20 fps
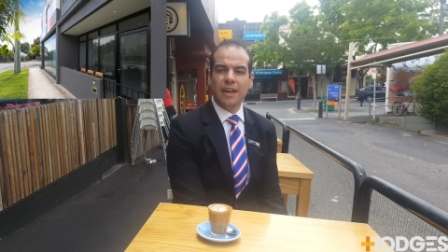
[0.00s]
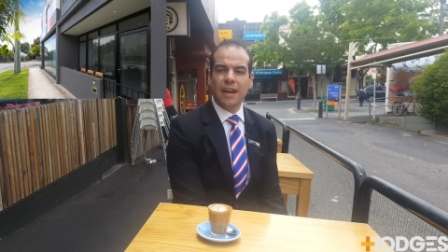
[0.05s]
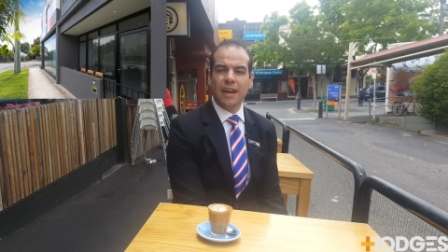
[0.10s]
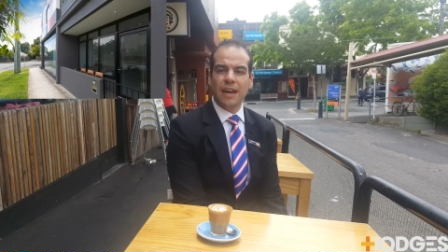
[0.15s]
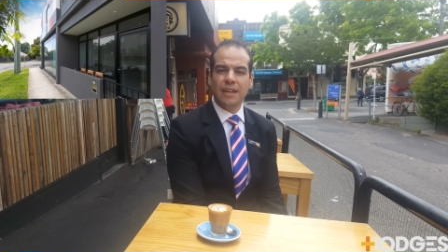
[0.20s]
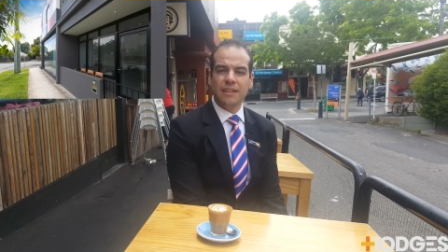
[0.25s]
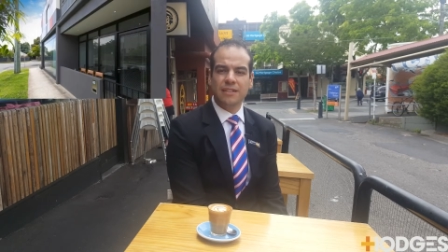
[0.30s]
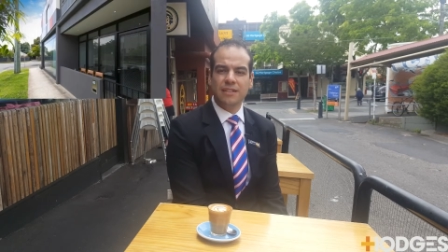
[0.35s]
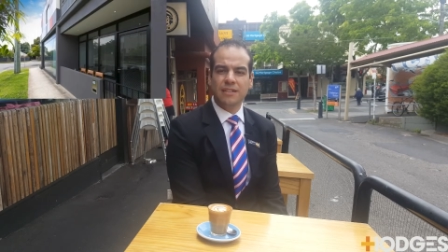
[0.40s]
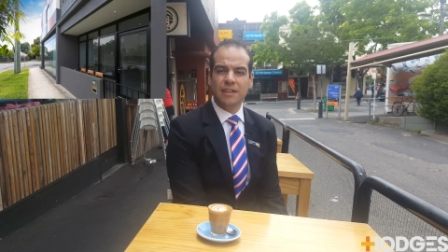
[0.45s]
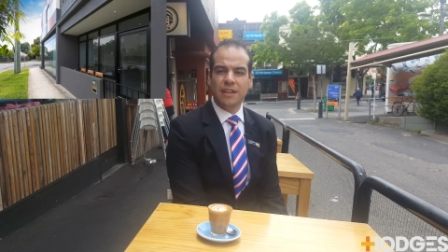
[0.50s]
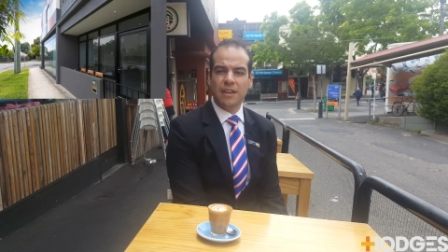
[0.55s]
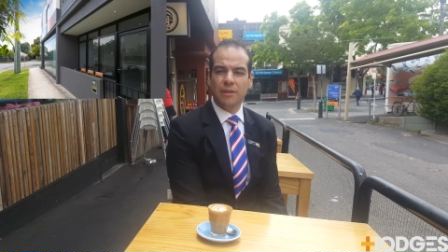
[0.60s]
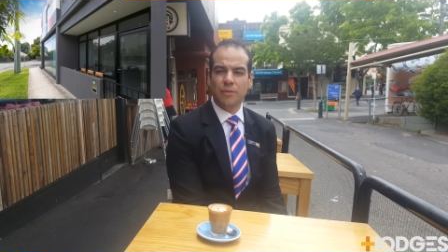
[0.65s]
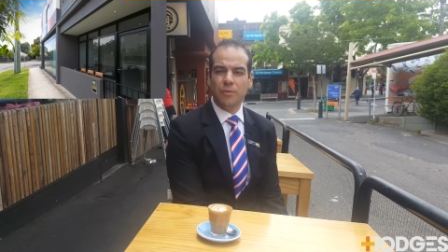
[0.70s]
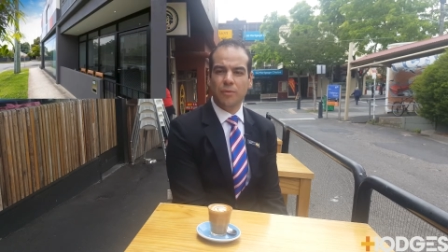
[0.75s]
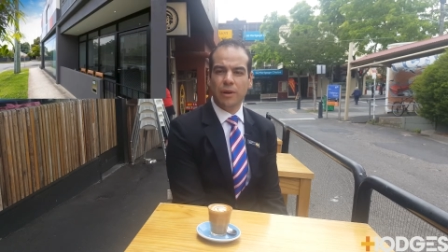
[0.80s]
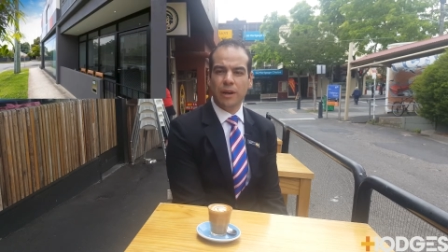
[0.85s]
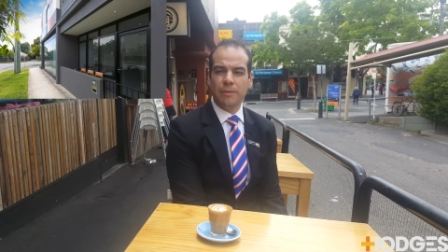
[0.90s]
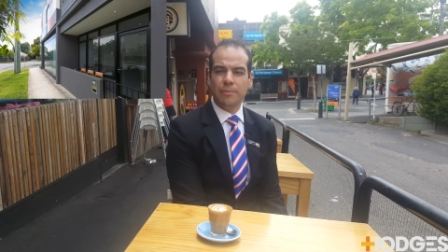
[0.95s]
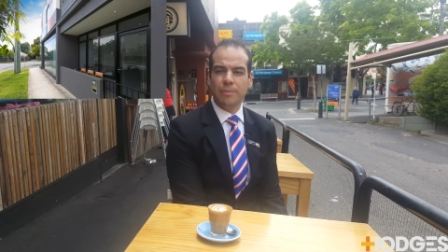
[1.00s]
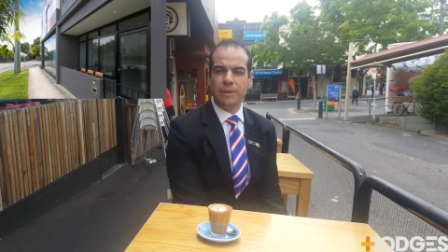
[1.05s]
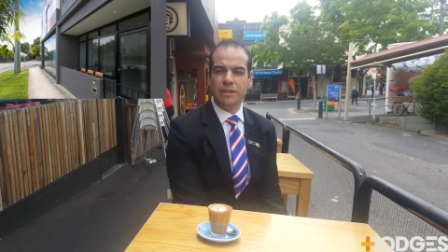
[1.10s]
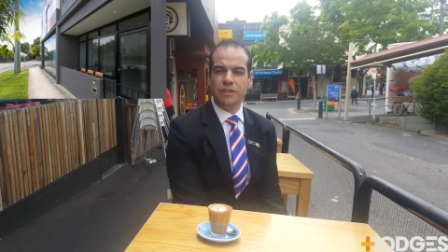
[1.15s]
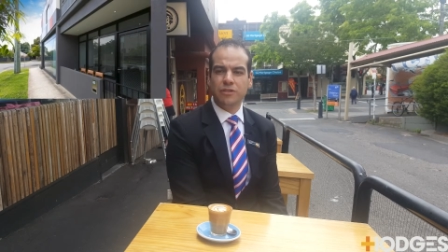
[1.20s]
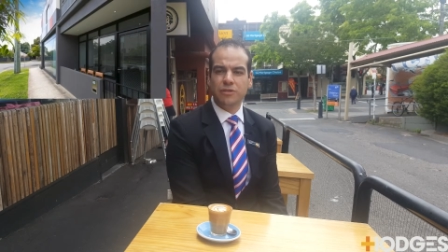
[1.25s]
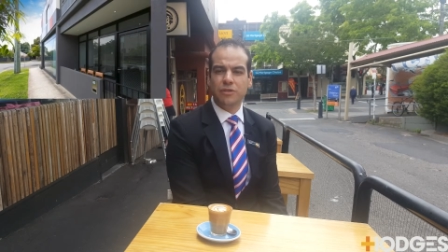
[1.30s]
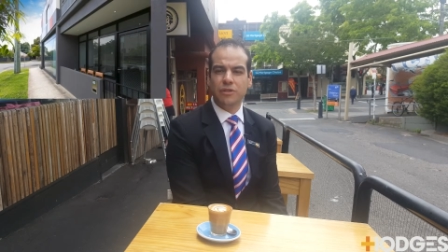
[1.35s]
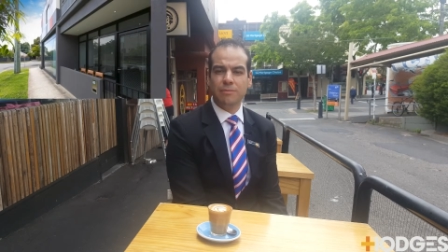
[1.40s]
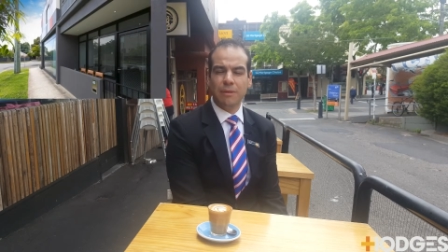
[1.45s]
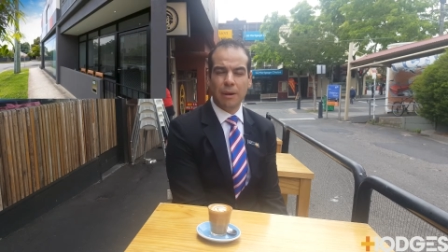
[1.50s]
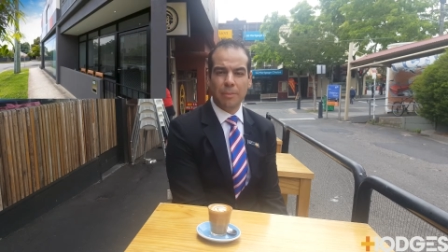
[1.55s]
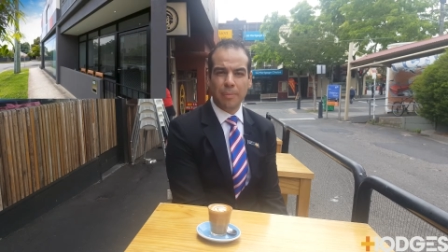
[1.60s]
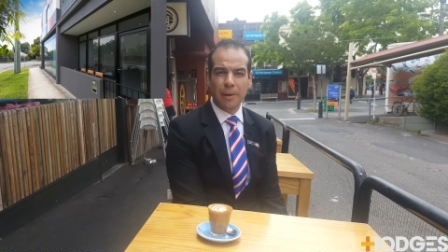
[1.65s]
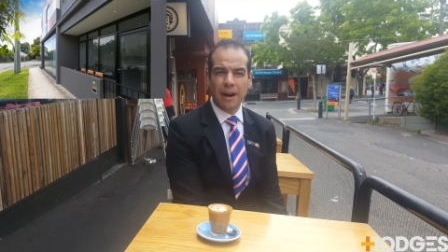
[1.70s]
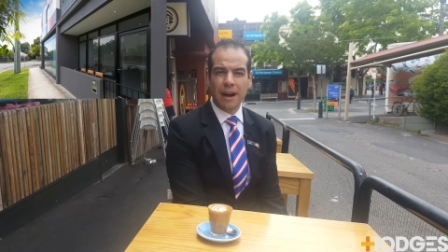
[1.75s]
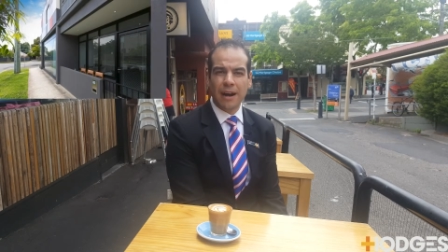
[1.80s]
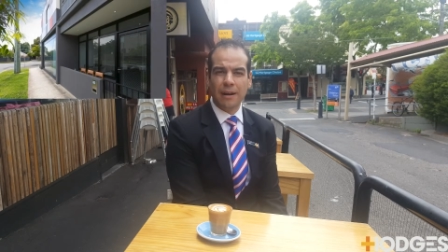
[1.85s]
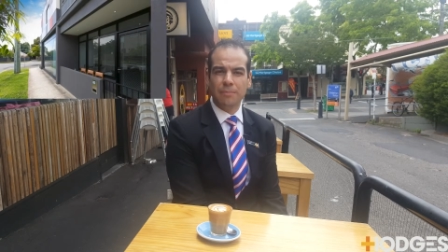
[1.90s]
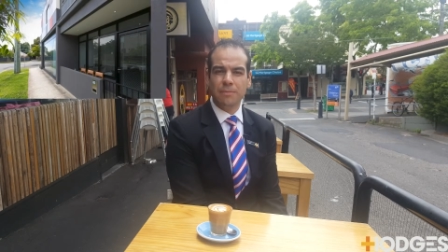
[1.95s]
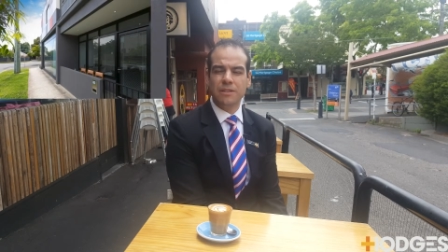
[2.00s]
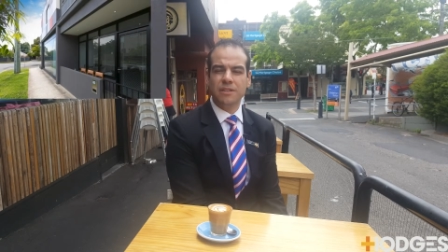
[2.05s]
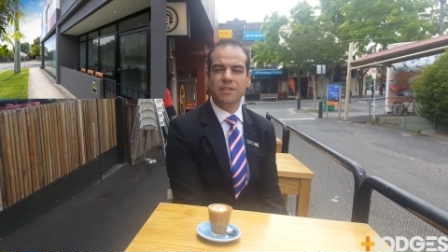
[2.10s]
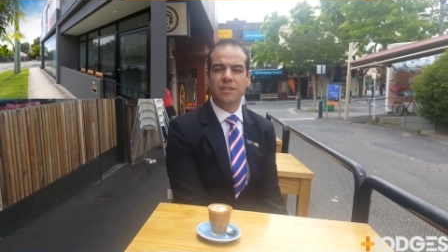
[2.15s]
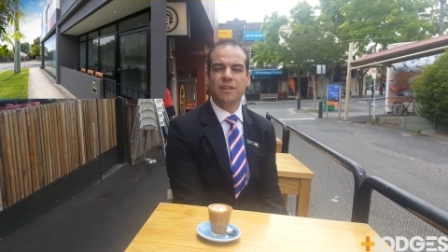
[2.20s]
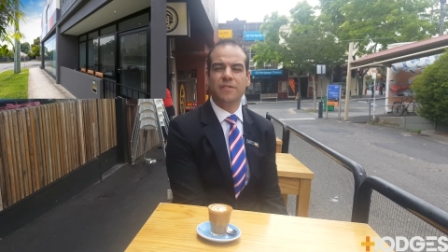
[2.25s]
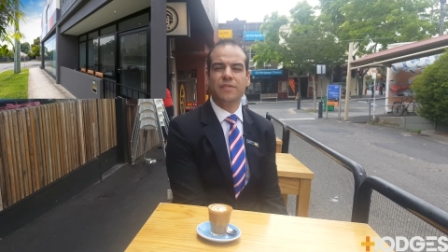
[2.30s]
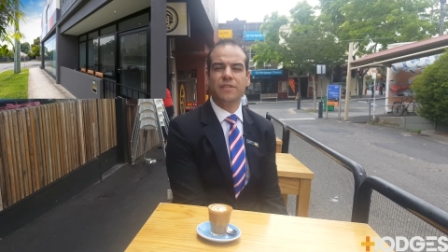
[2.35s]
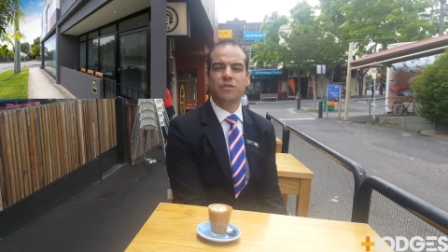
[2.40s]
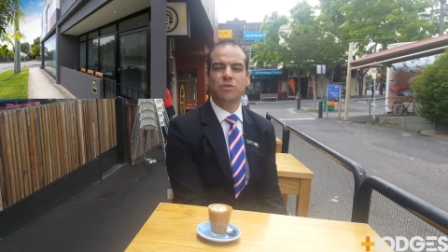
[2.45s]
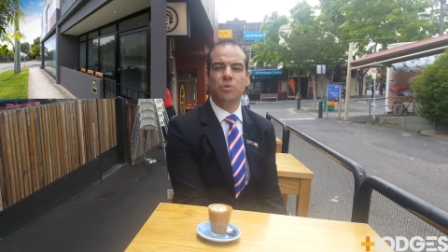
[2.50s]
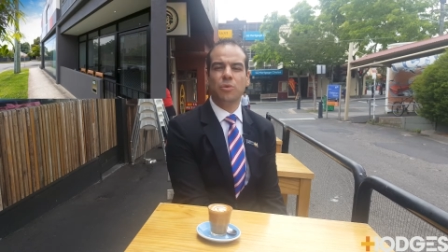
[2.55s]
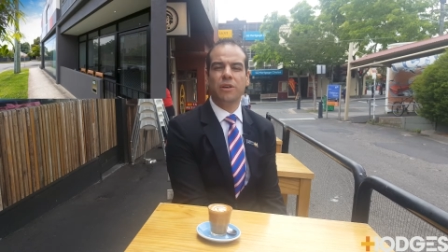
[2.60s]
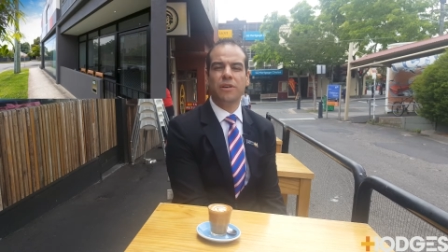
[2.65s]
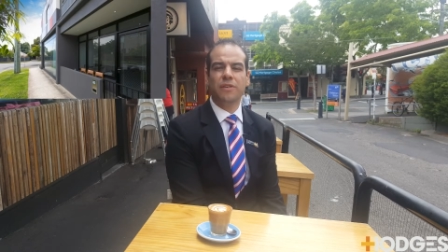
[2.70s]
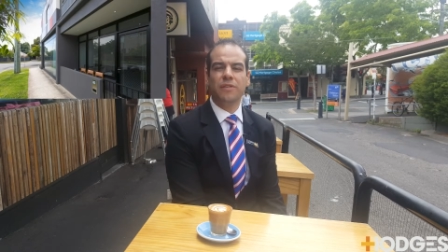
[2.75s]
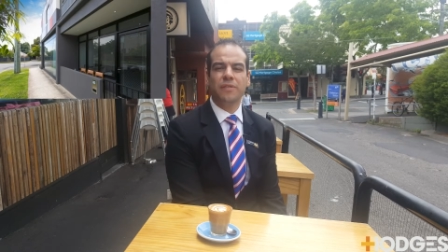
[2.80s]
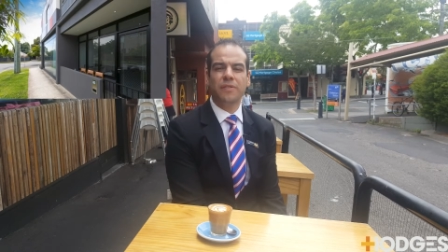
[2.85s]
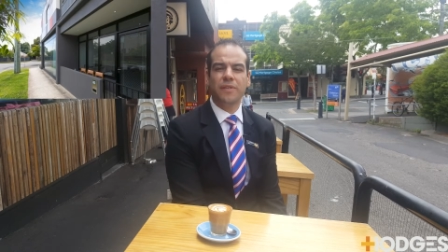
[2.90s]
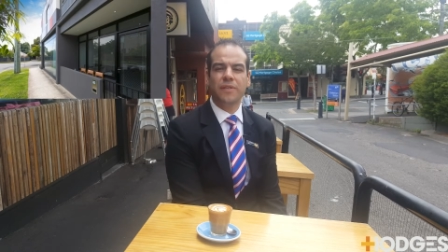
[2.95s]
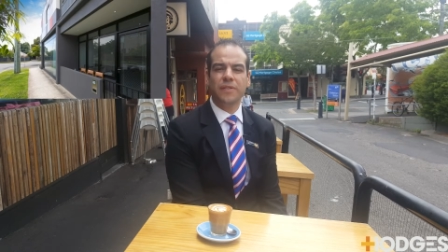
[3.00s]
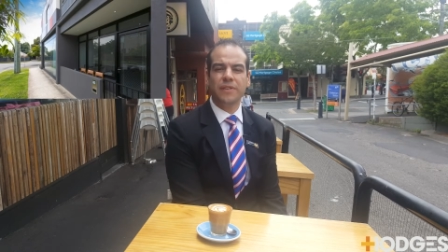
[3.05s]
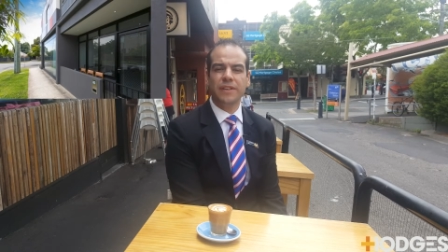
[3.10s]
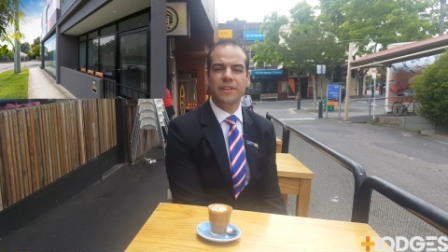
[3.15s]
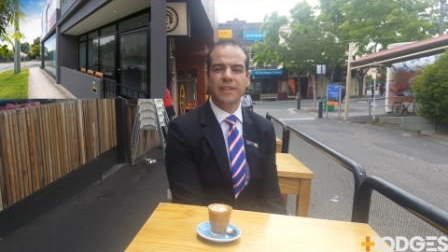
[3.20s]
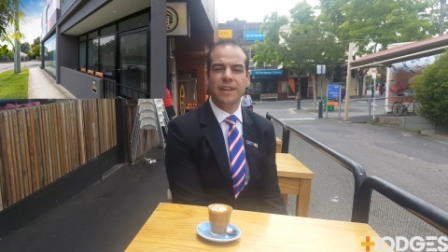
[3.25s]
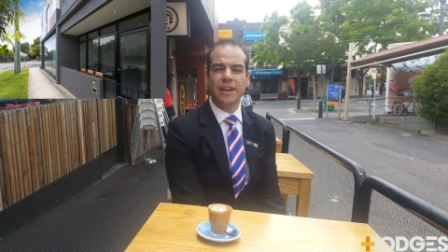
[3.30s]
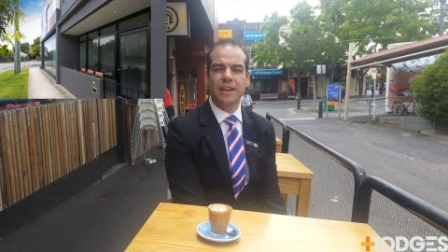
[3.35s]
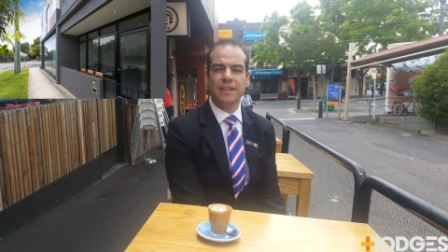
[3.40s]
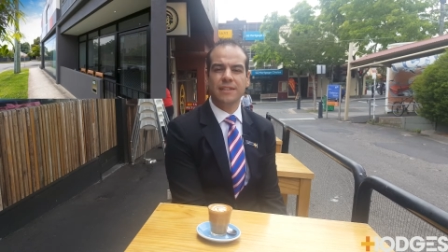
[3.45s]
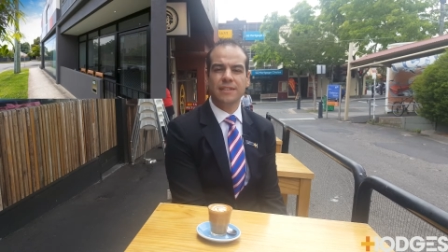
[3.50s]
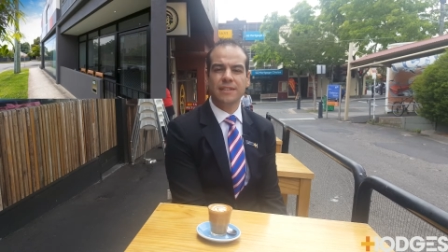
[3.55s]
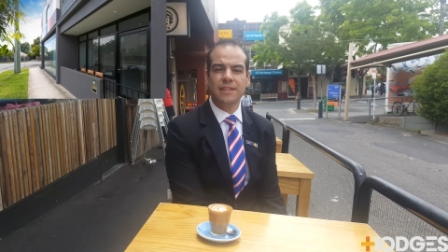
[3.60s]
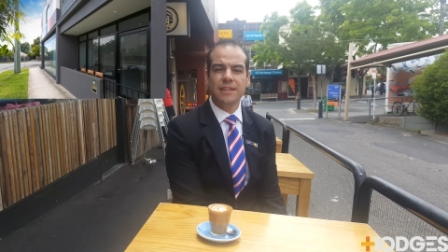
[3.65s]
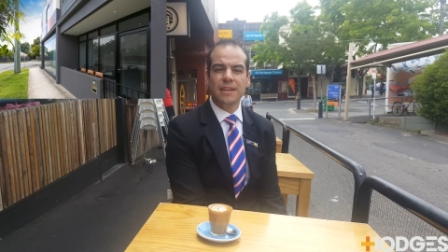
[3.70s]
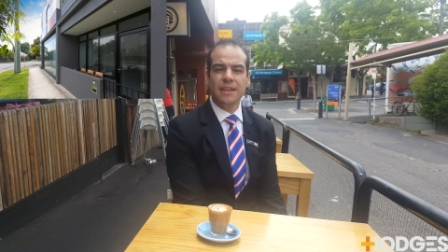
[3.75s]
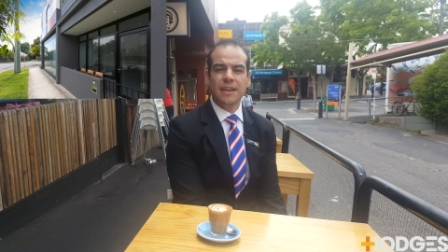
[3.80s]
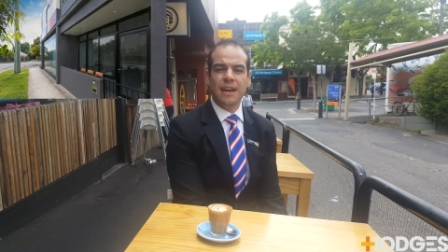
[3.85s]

that's a 1-bedroom apartment selling for 250,000.